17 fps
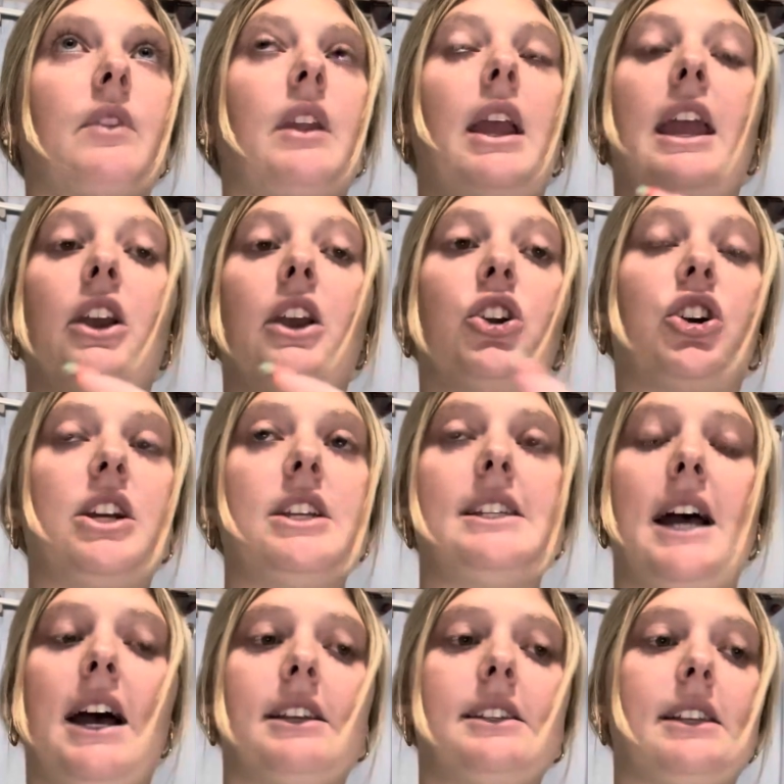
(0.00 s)
increased
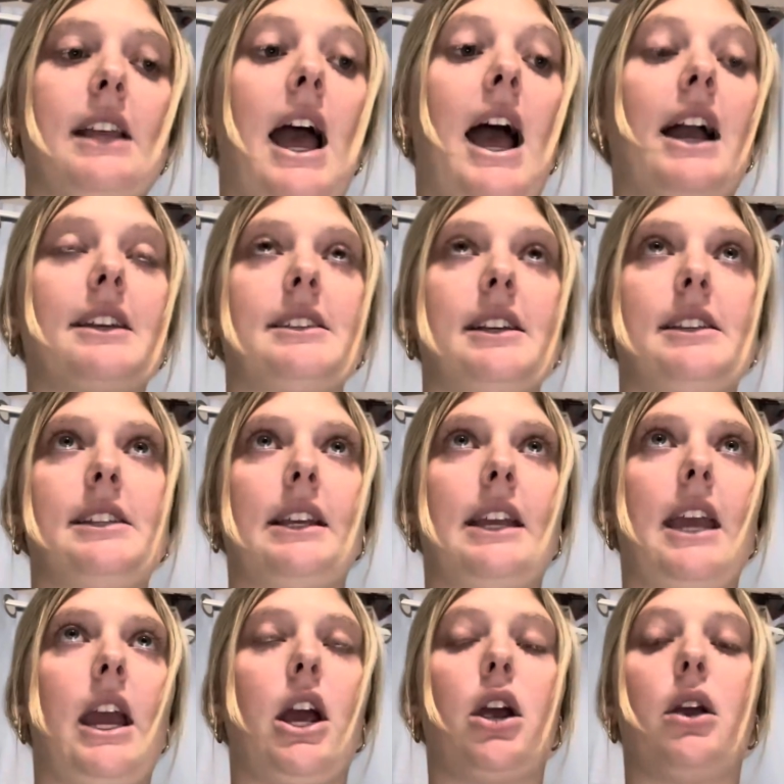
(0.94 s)
access to
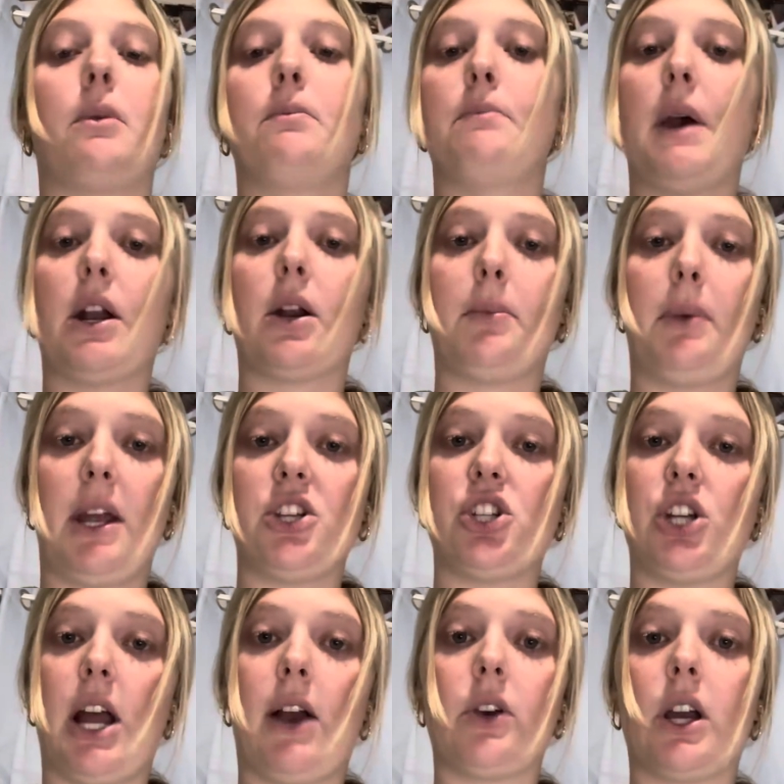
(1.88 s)
care, better
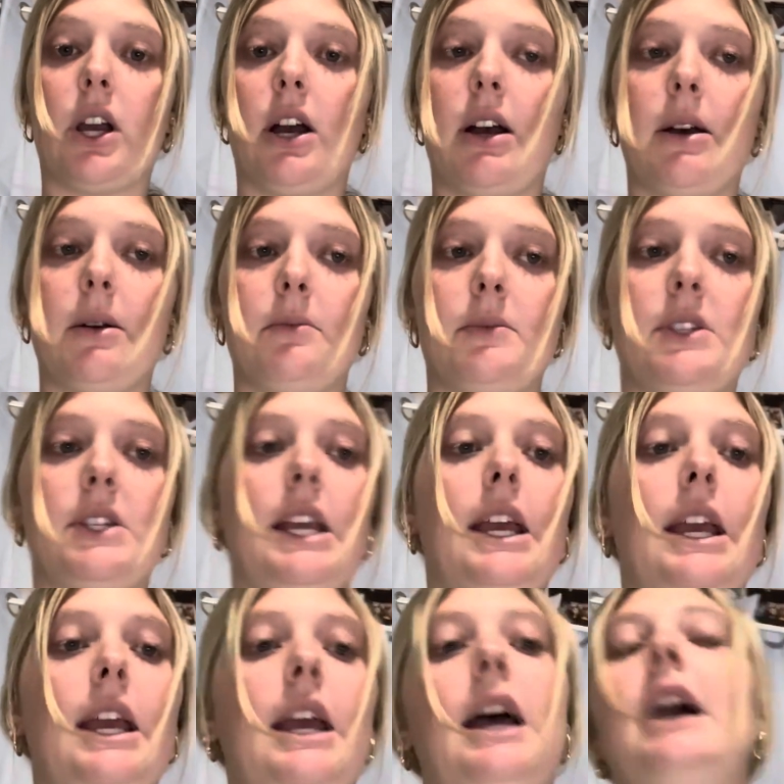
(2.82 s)
patient outcomes,
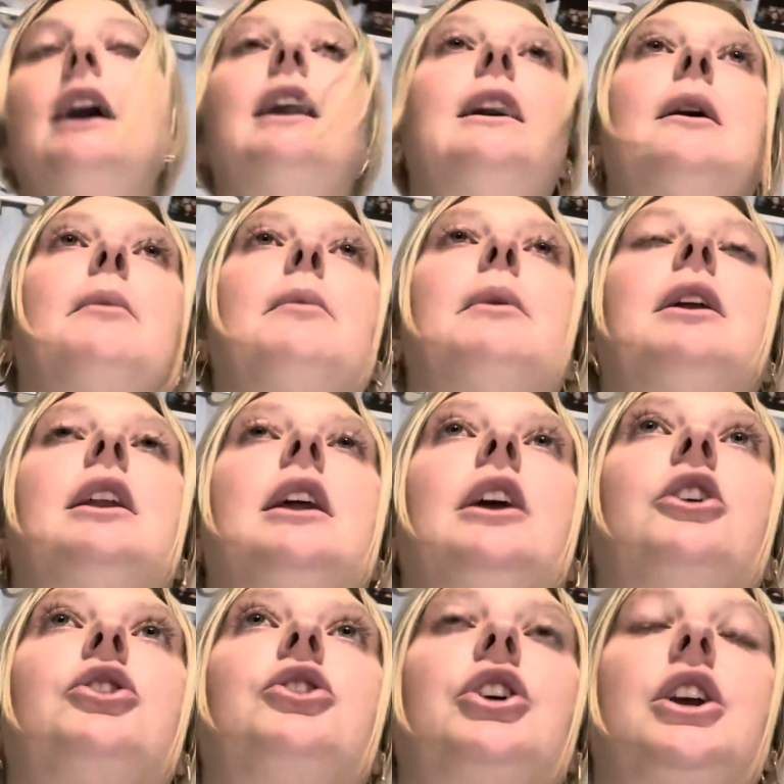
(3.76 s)
and
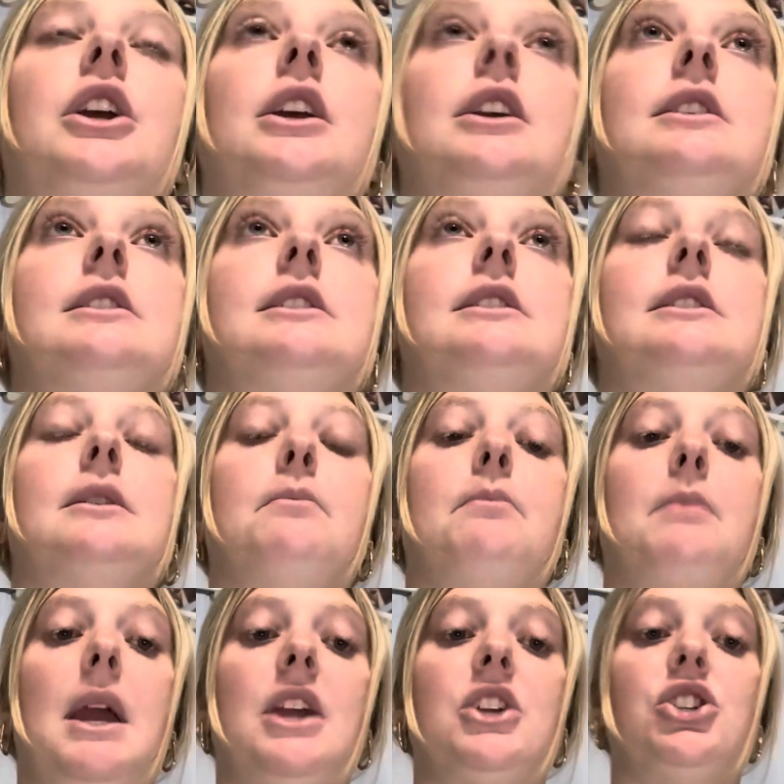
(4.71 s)
increased
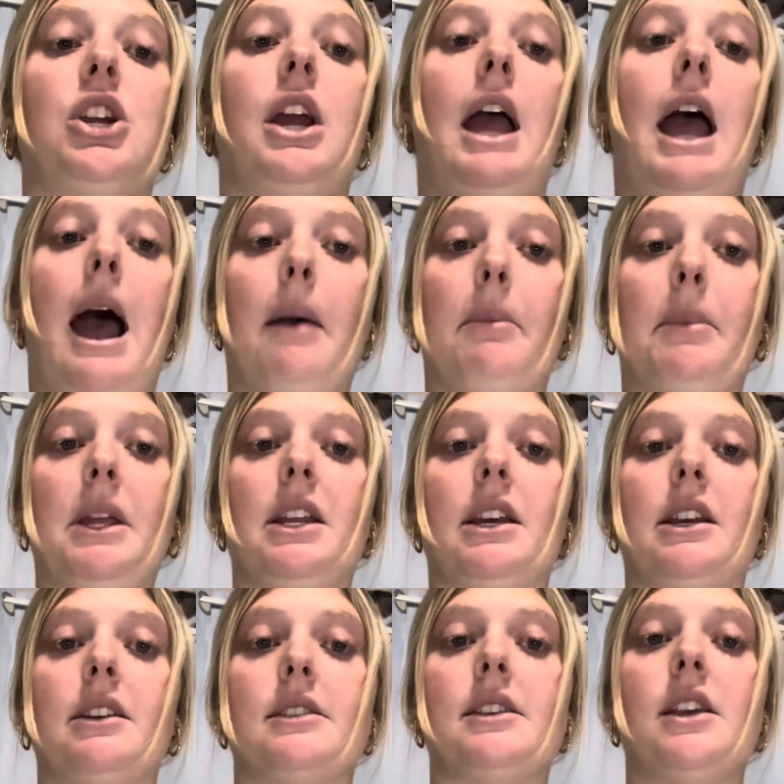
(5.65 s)
patient
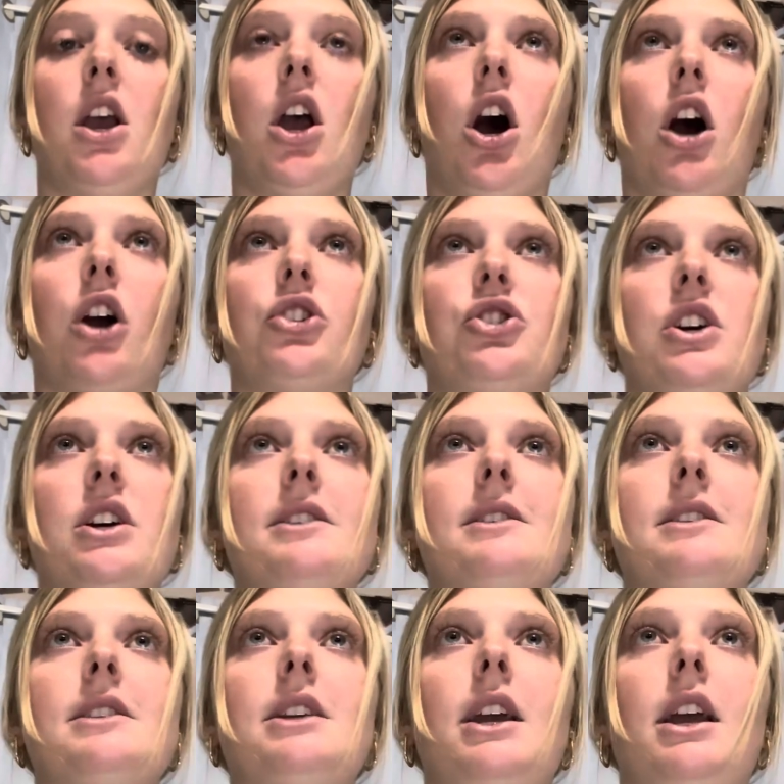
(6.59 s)
happiness are
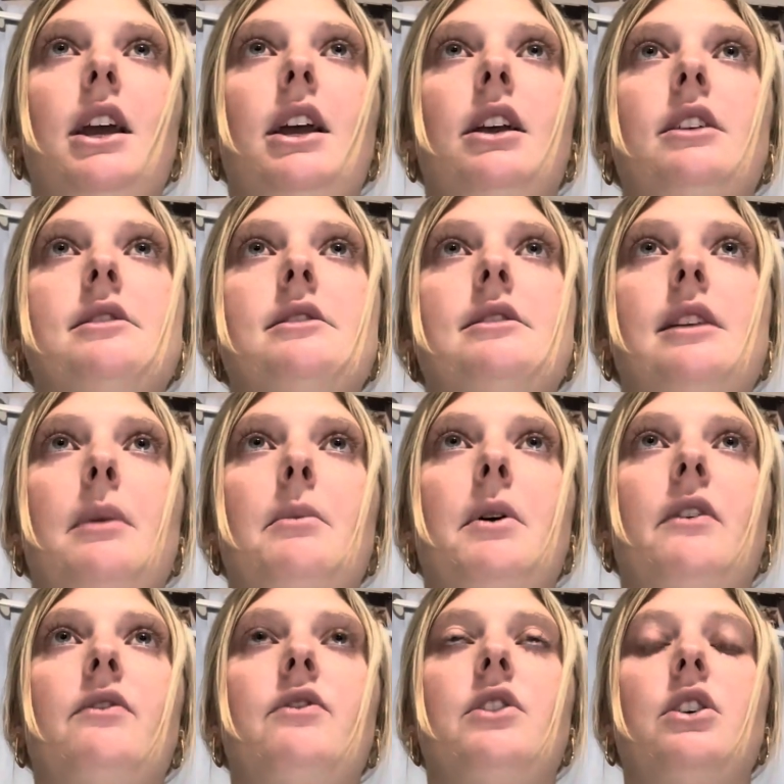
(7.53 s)
just some
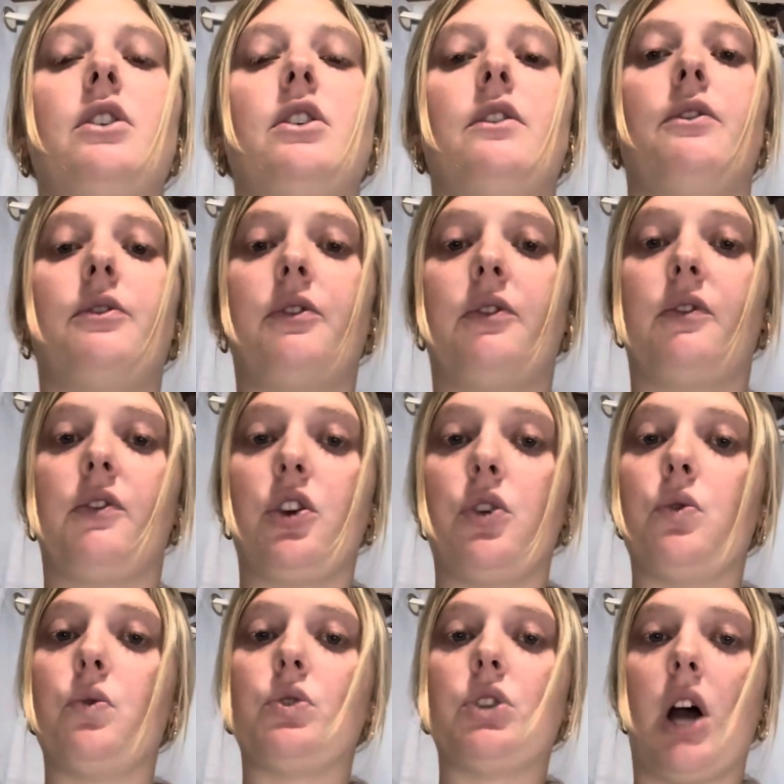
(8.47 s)
of the
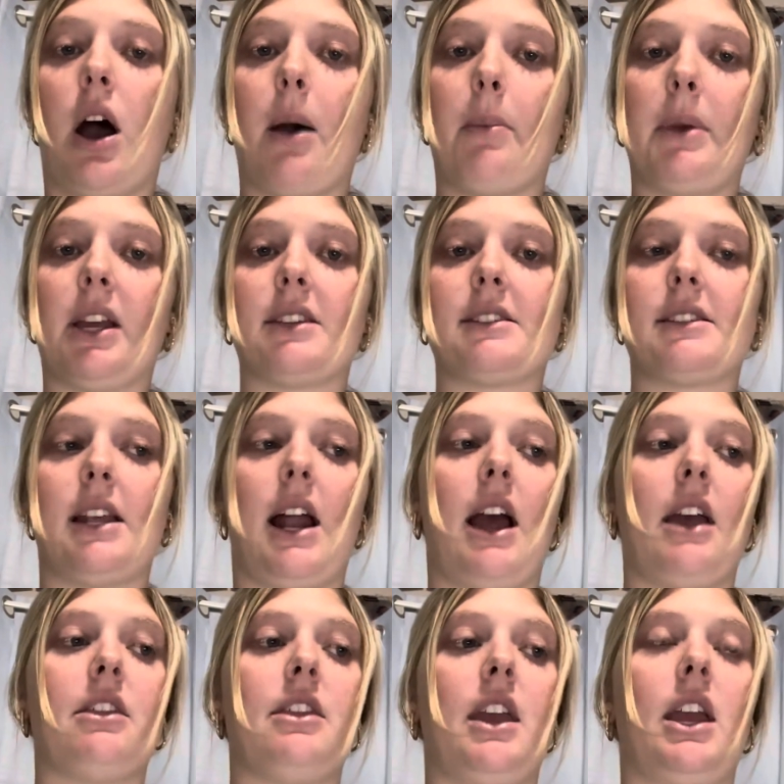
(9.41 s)
few topics that
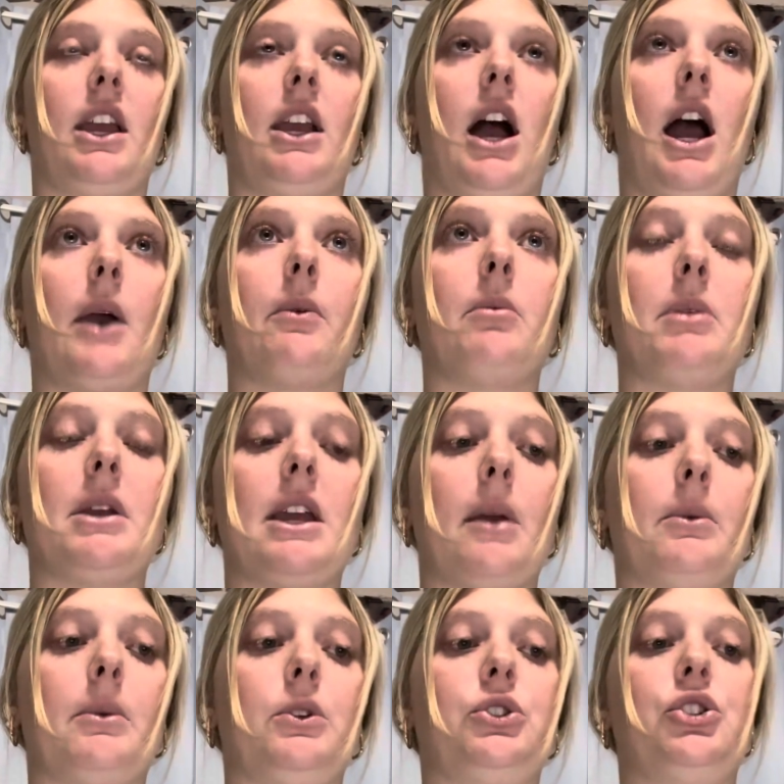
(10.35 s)
I think I would be
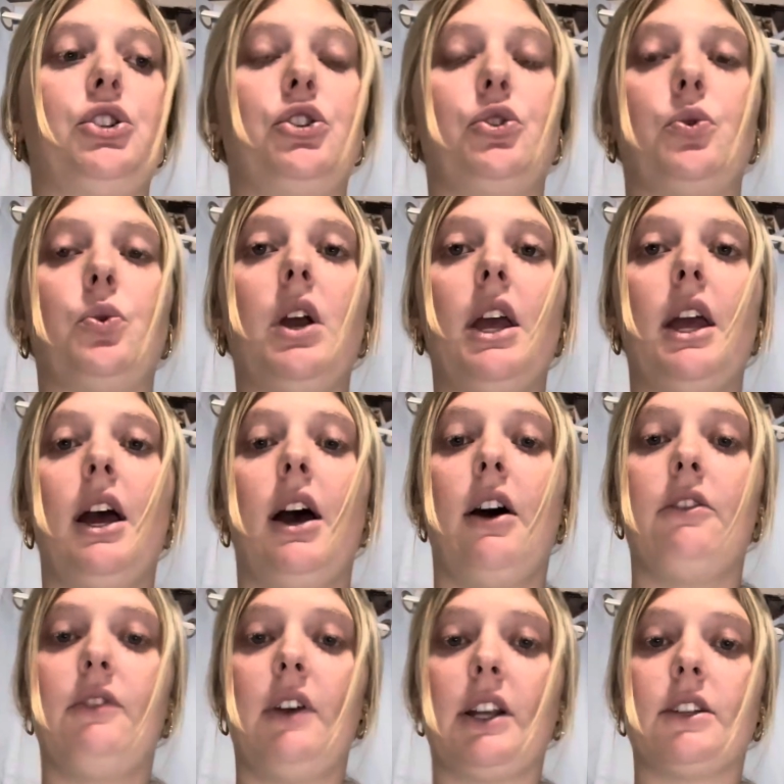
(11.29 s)
able to
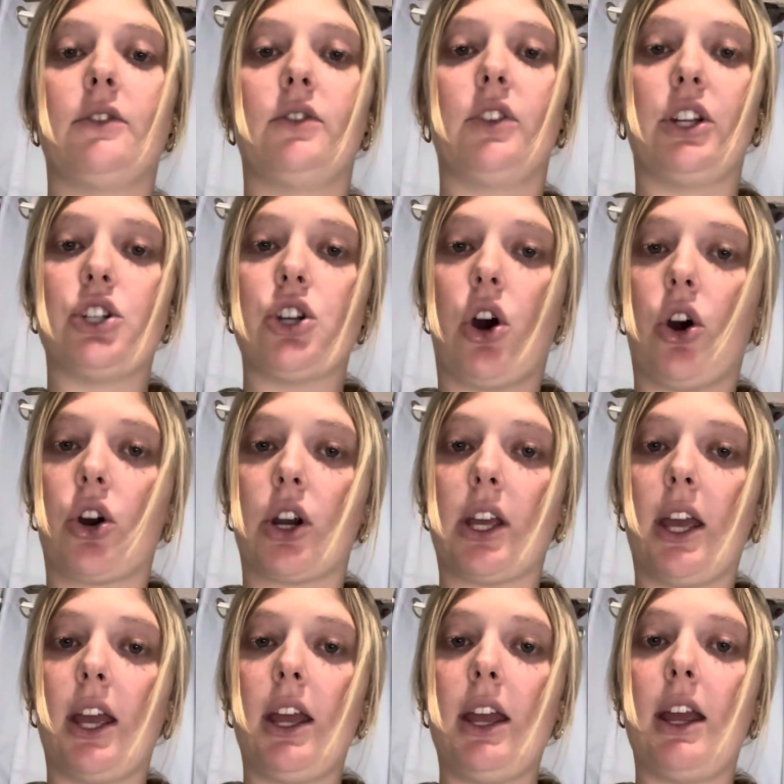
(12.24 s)
effectively
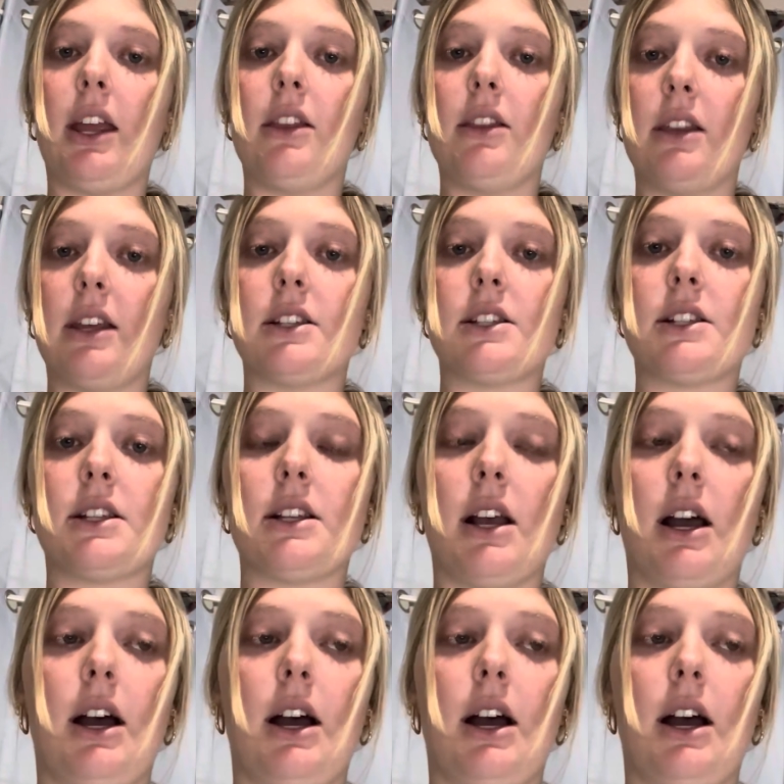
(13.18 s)
target in this